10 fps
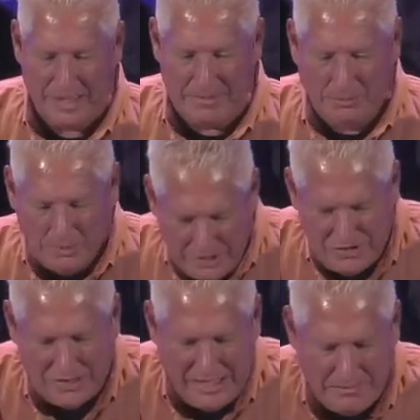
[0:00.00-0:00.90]
I mean,
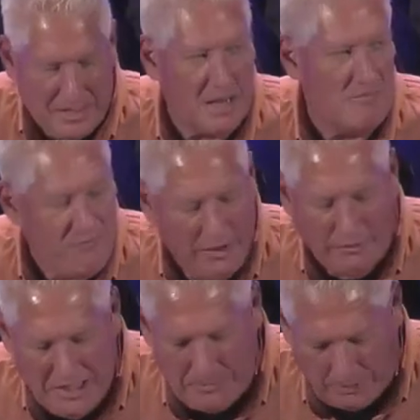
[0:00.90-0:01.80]
religion can become
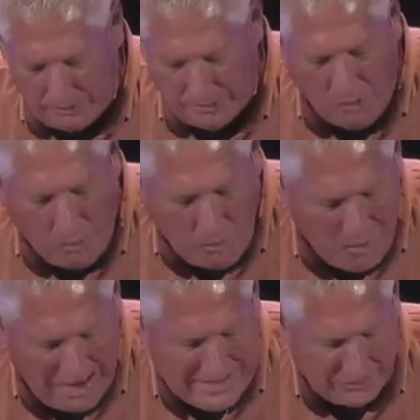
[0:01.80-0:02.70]
very hypocritical. Well,
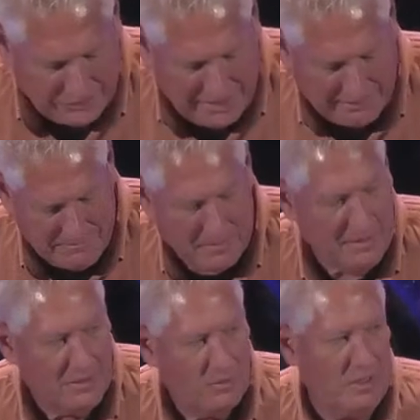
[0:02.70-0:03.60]
why is that?
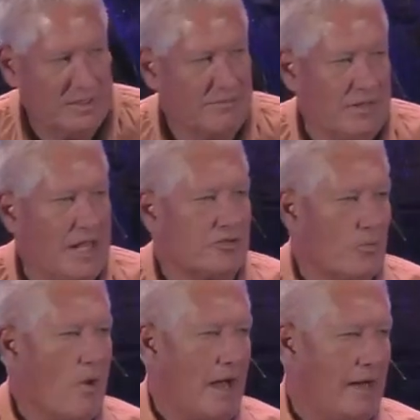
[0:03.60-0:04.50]
Well, I'll give you the
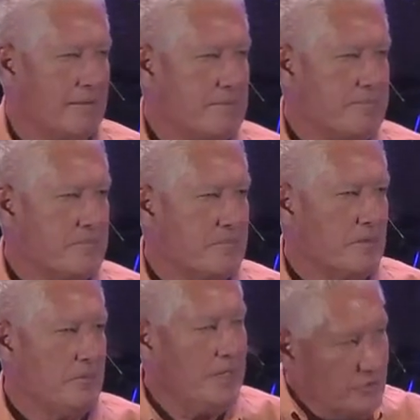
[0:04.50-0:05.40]
answer why.
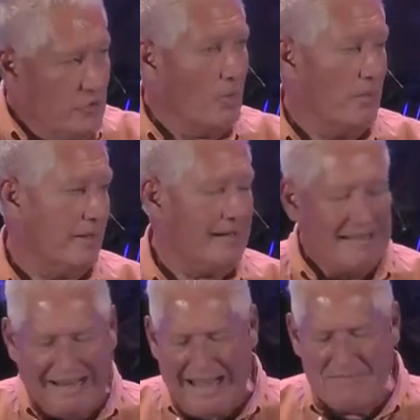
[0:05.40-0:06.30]
Because nobody,
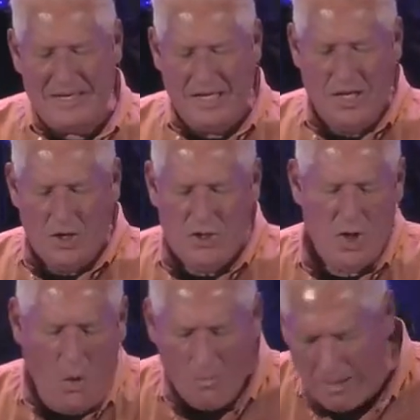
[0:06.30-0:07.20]
and I mean
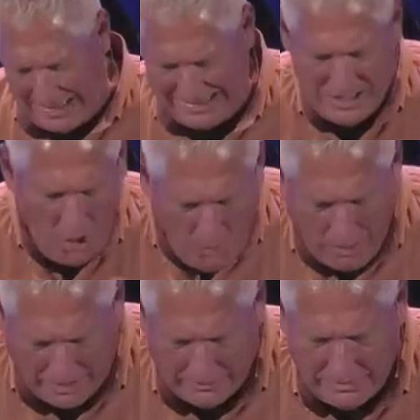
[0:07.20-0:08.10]
nobody, no
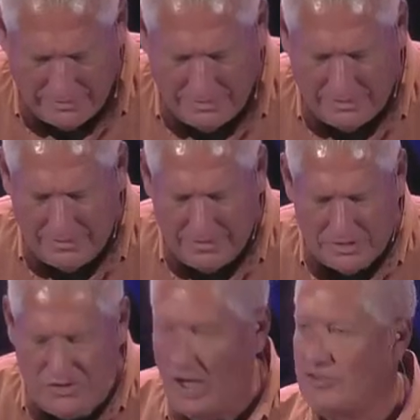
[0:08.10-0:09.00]
one,
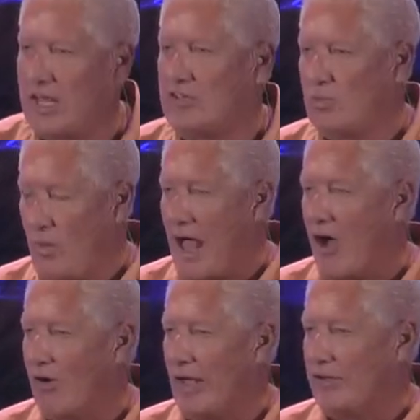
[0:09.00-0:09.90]
does as
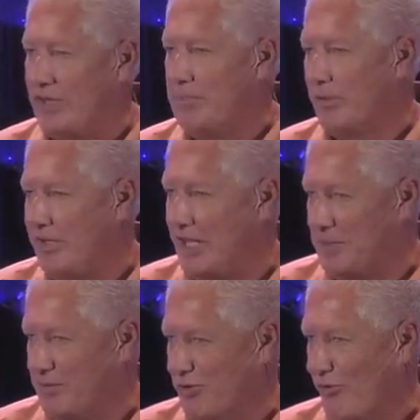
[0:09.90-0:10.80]
well as they pretend
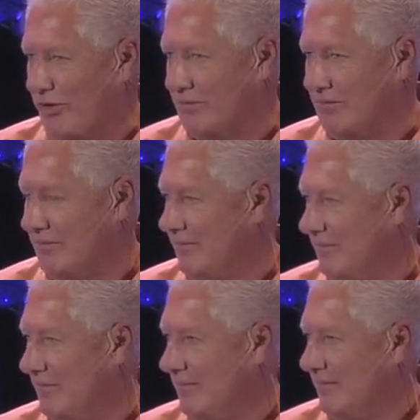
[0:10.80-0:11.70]
to be doing,
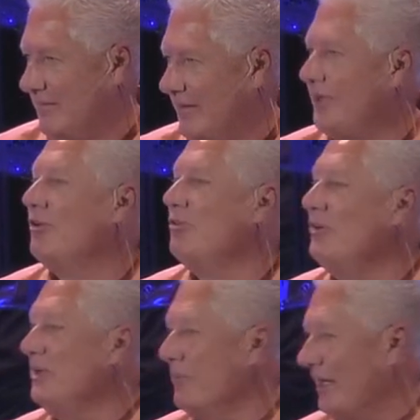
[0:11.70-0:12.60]

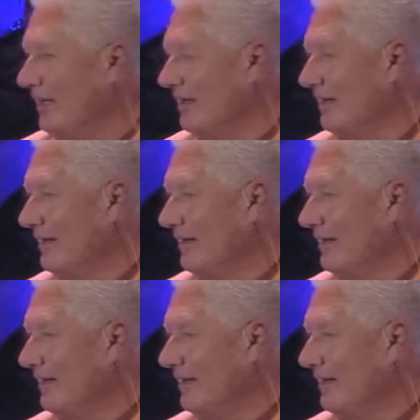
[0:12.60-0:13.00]
including me.